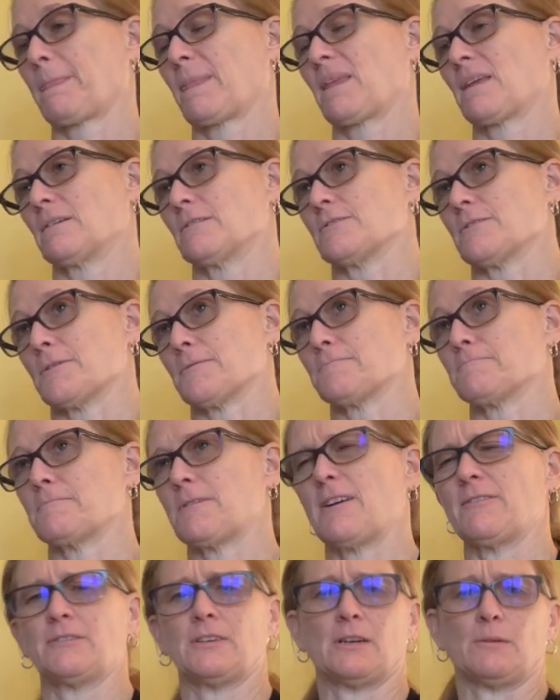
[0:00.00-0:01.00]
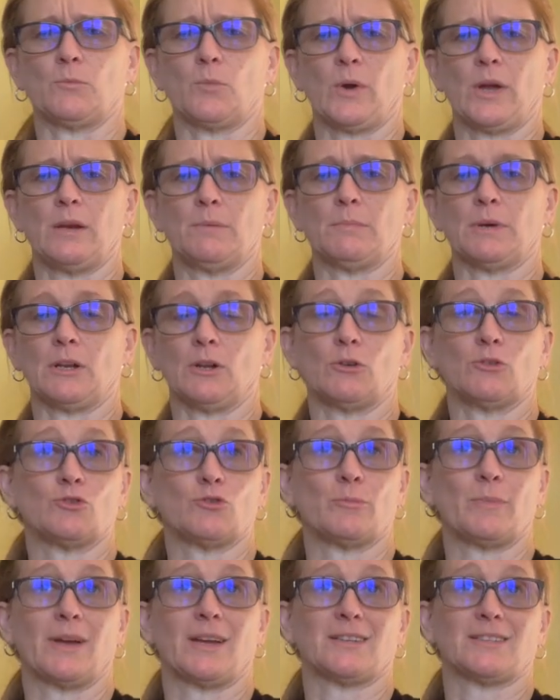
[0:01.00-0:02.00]
So I've not weighed my laundry
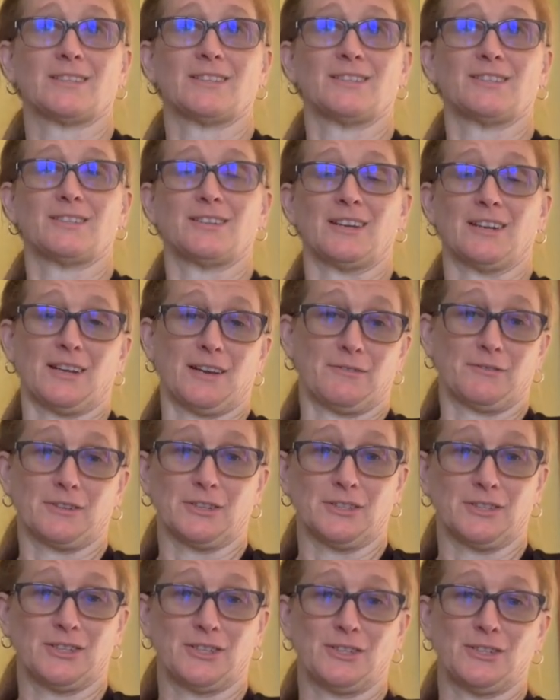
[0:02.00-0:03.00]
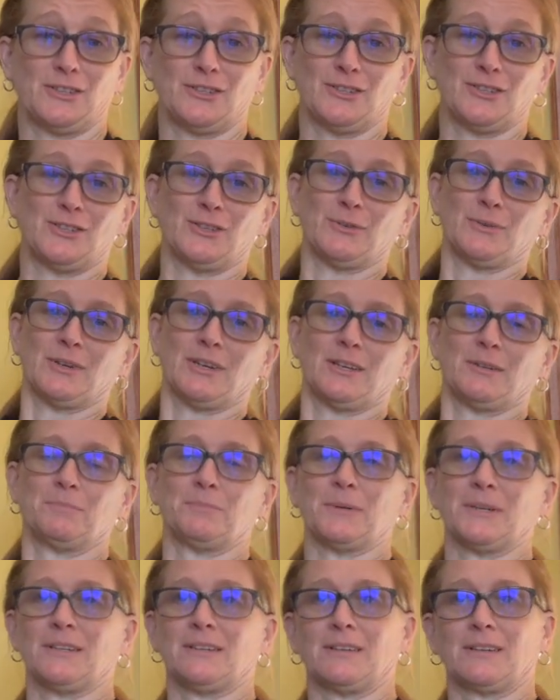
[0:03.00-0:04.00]
basket, and I've continued to do it,
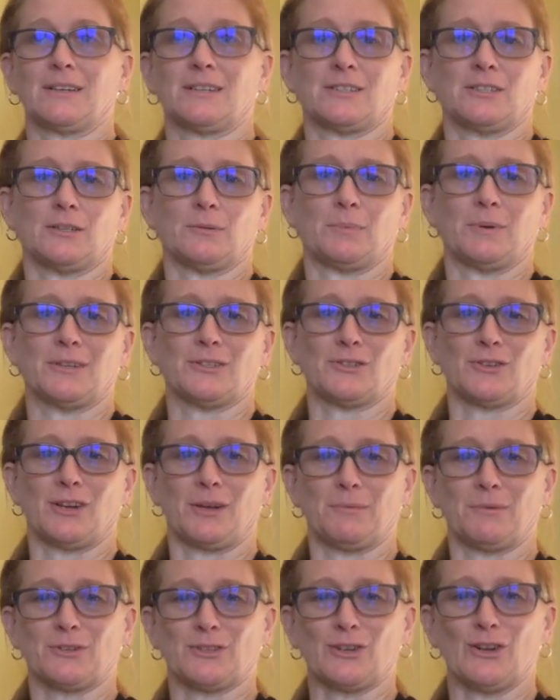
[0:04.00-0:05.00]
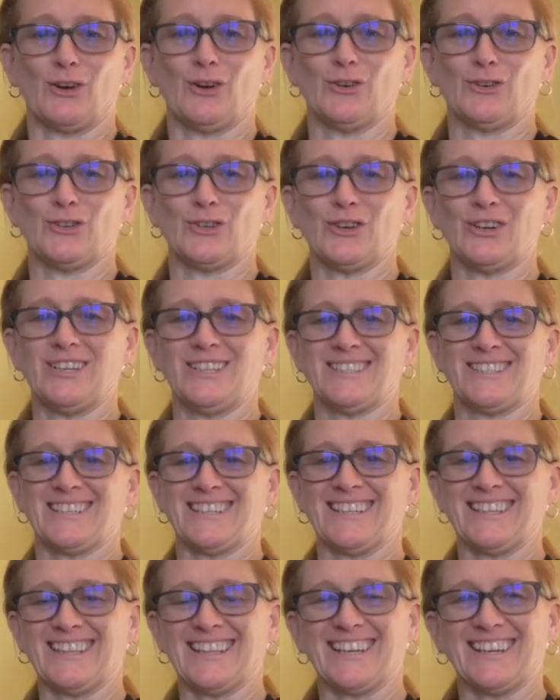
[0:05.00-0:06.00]
but I guess it depends on how much laundry is
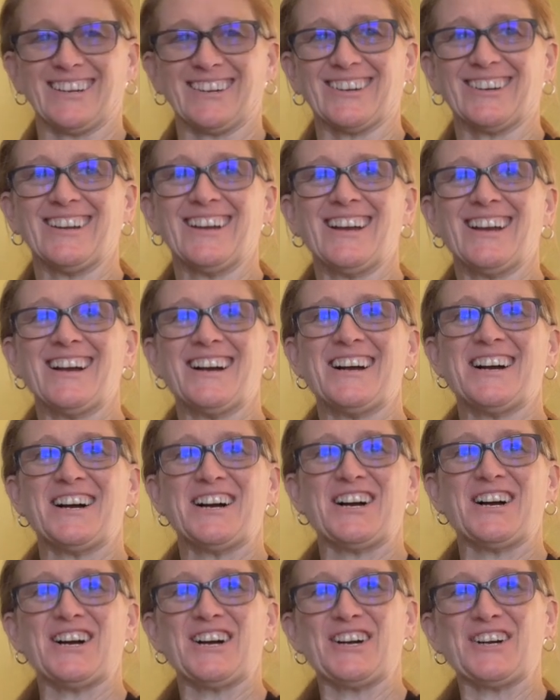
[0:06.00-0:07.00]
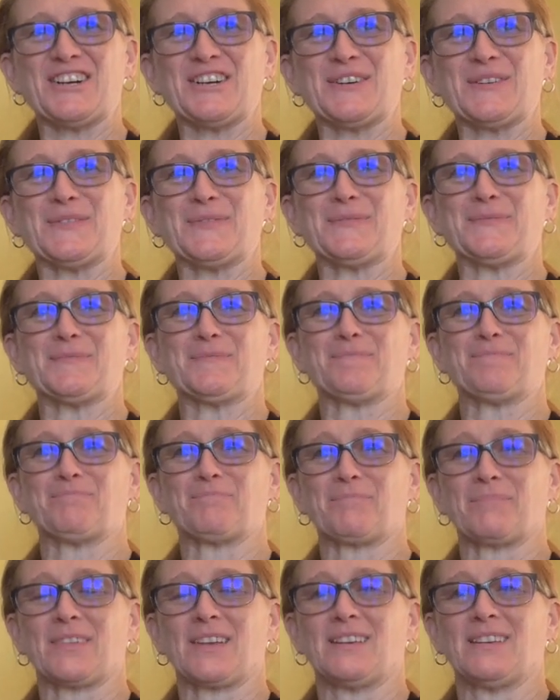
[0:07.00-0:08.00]
in there.
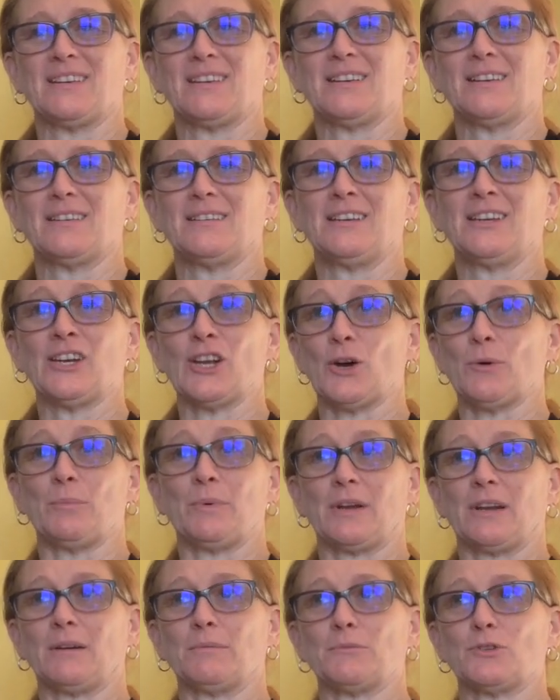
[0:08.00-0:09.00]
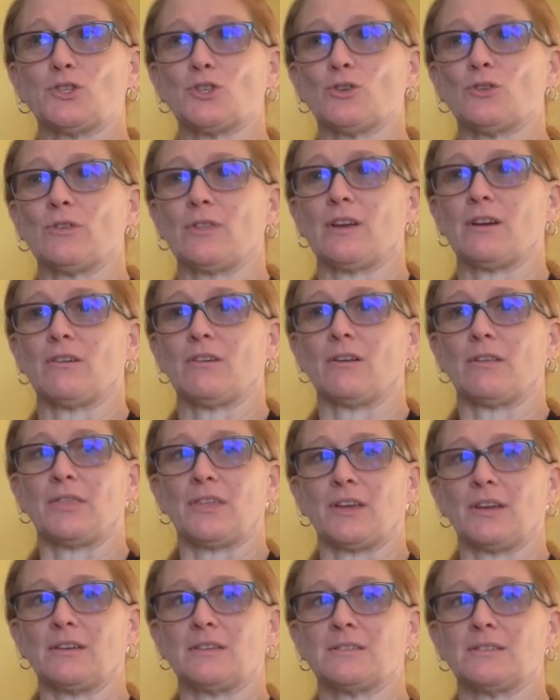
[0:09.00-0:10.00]
But I'm sure there are
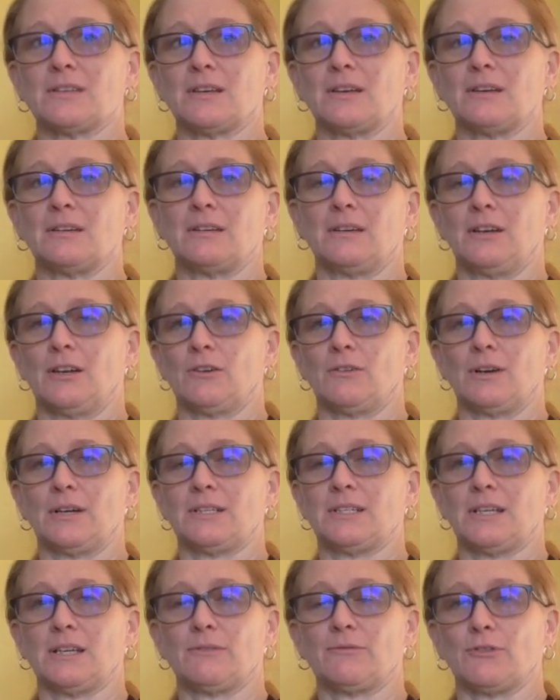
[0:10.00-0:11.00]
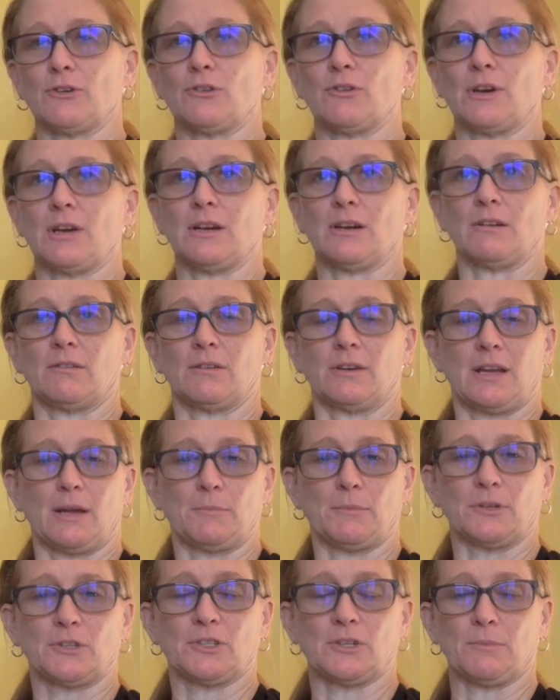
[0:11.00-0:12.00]
things that, I take for granted how
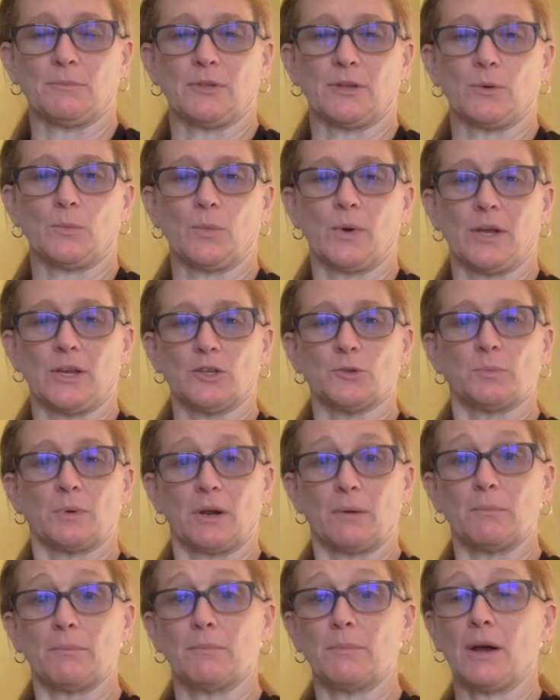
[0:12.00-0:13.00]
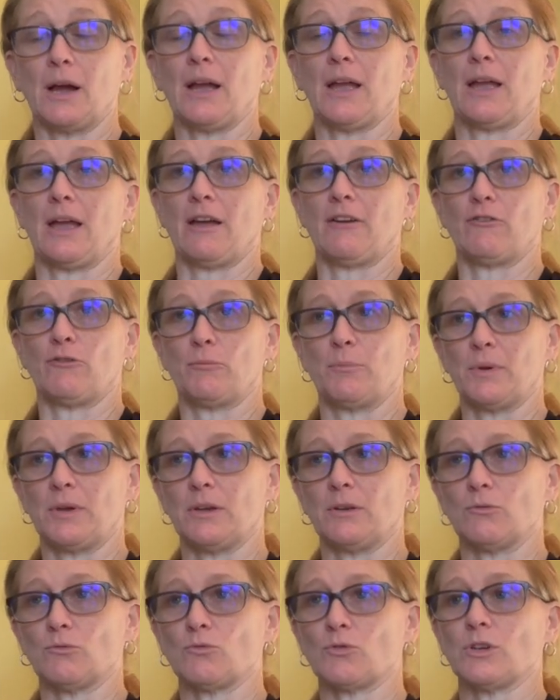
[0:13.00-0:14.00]
much something weighs. But I have
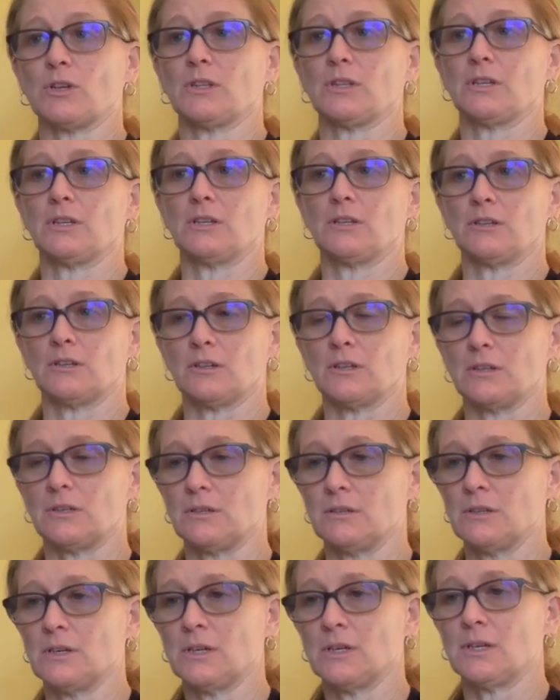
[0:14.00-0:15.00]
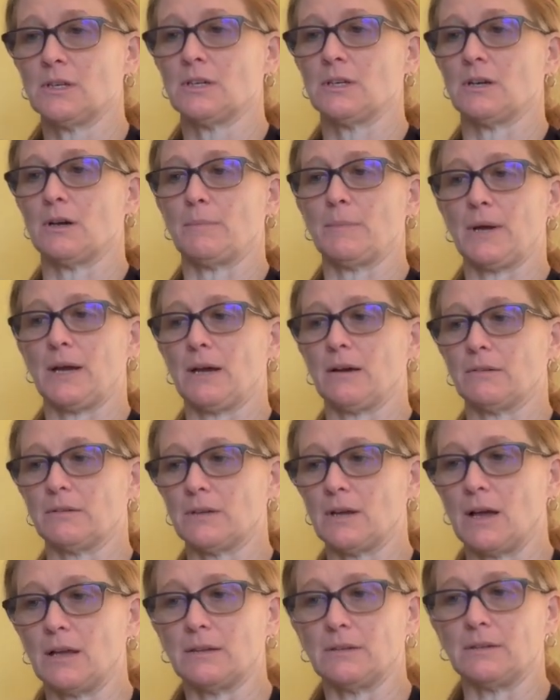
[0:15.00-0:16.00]
been really good about
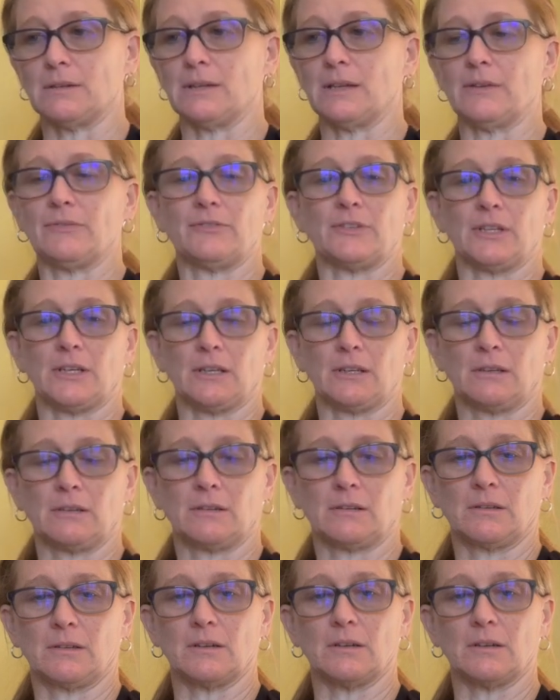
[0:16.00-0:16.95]
not lifting.